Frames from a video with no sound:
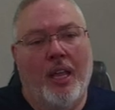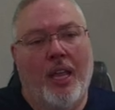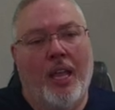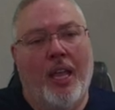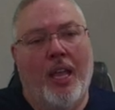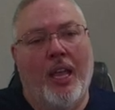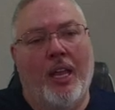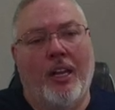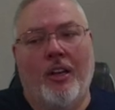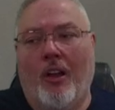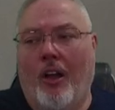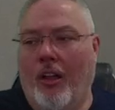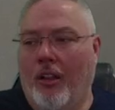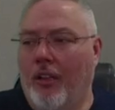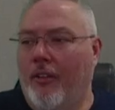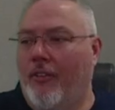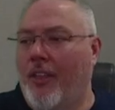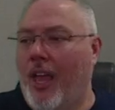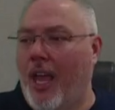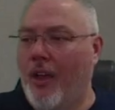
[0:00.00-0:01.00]
And all
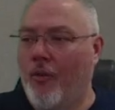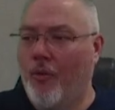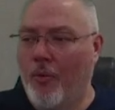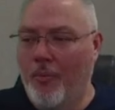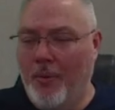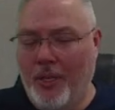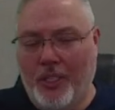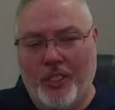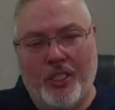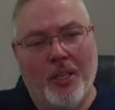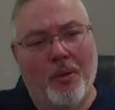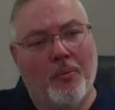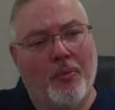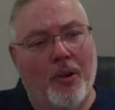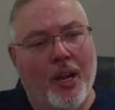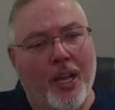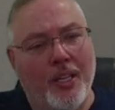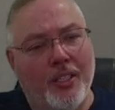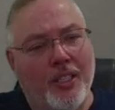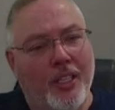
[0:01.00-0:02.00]
of that will be
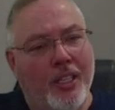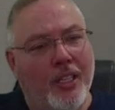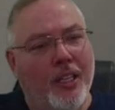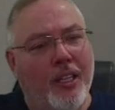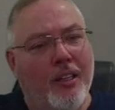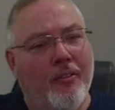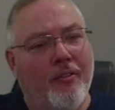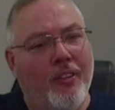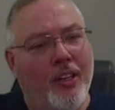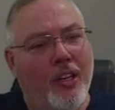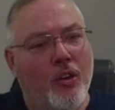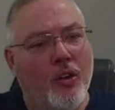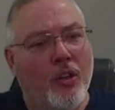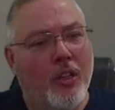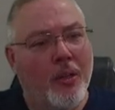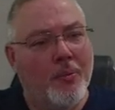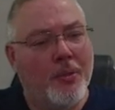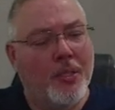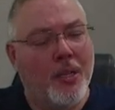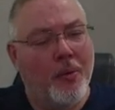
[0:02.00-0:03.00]
summarized in the video
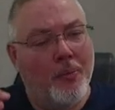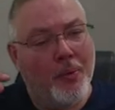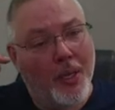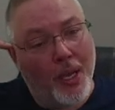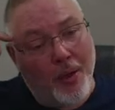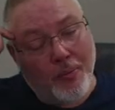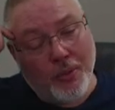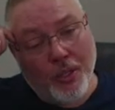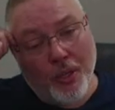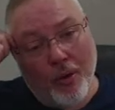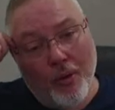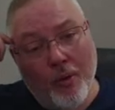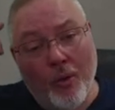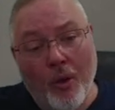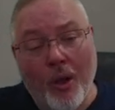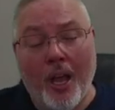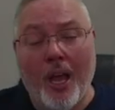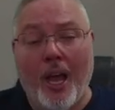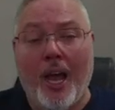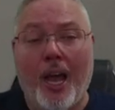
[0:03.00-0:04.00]
clips coming up. So
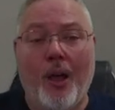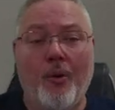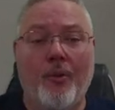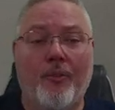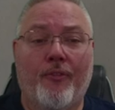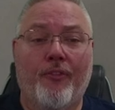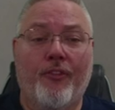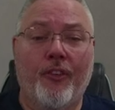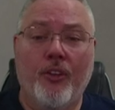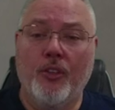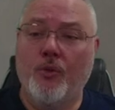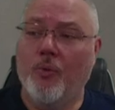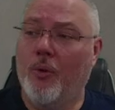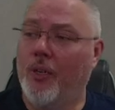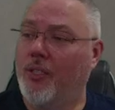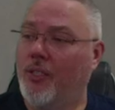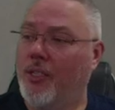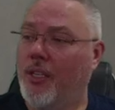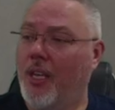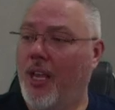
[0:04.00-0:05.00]
I would first want
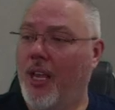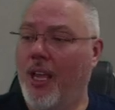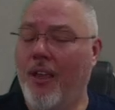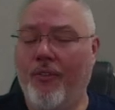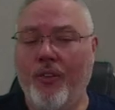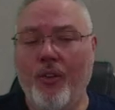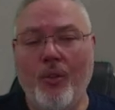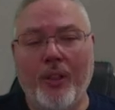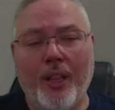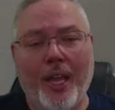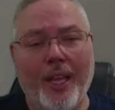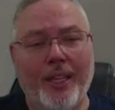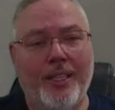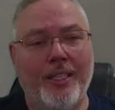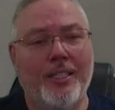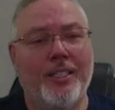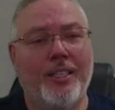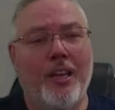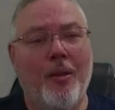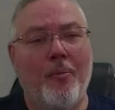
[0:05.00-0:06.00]
to say if you like
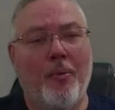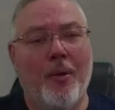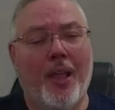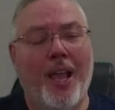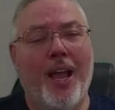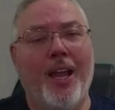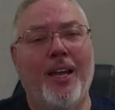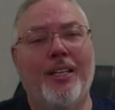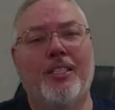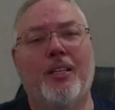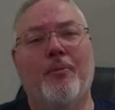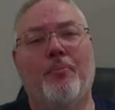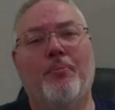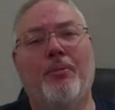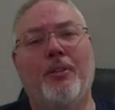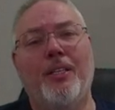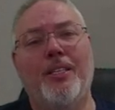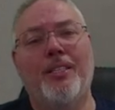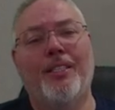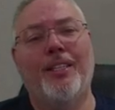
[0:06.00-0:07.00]
this type of content,
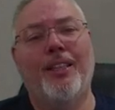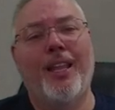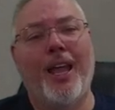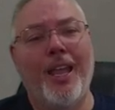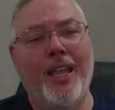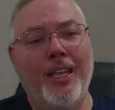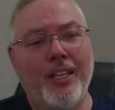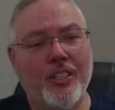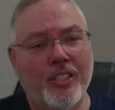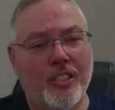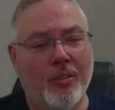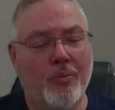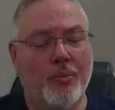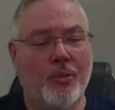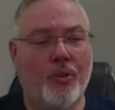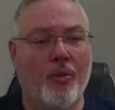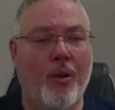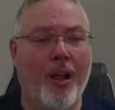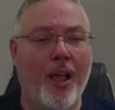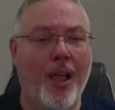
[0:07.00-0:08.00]
please like and
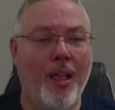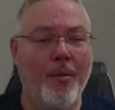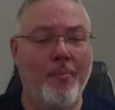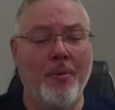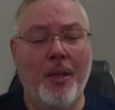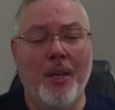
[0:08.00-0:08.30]
subscribe.